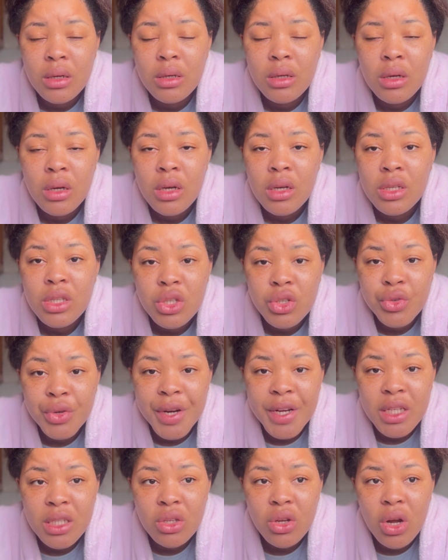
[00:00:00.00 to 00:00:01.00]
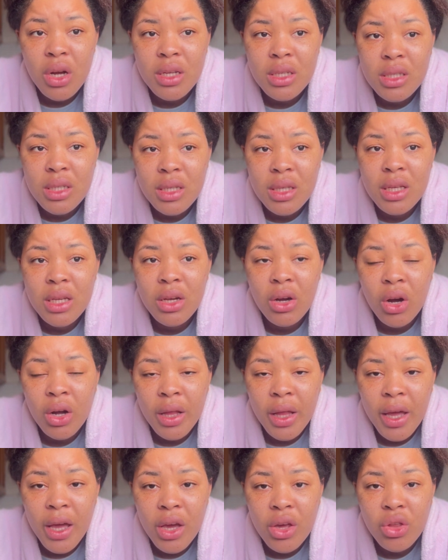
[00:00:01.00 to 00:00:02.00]
stressed, constantly on
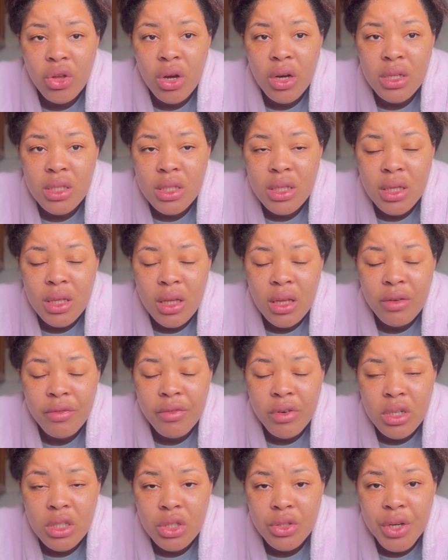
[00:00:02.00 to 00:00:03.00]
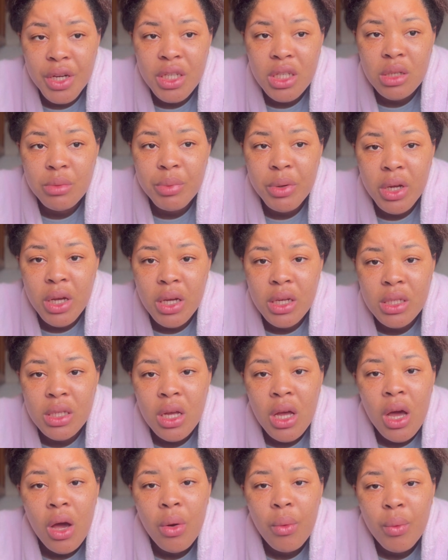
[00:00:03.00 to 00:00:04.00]
edge, constantly frustrated, because
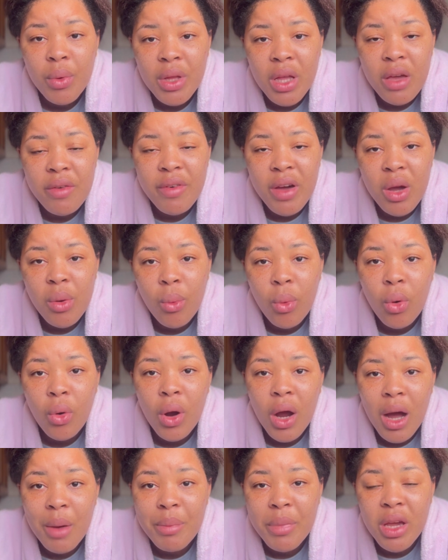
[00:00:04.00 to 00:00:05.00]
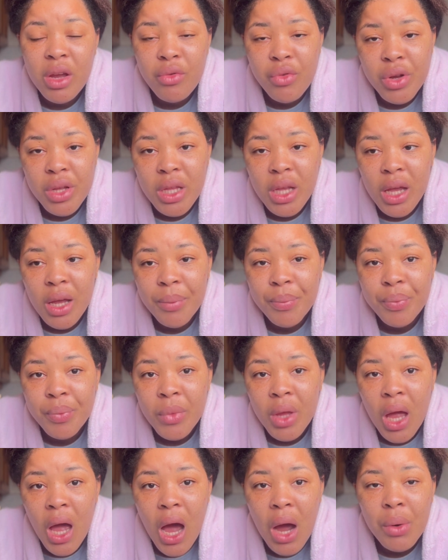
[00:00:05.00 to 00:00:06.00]
whenever I woke up every day,
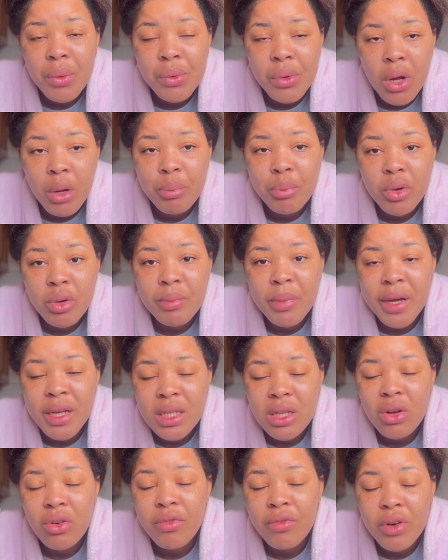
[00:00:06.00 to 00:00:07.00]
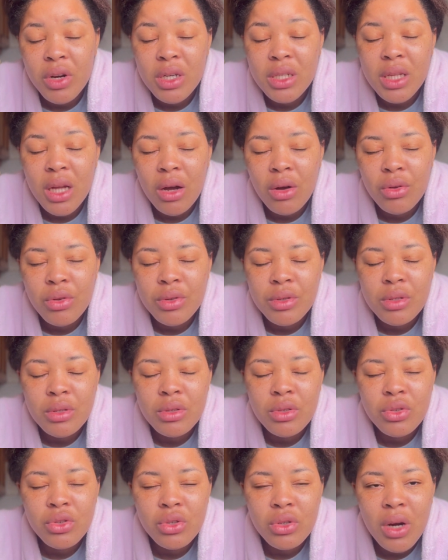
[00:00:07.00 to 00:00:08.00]
I would not put myself first. I would just
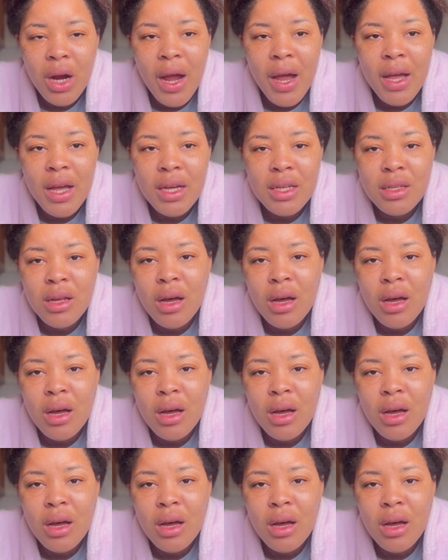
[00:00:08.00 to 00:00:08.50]
try as hard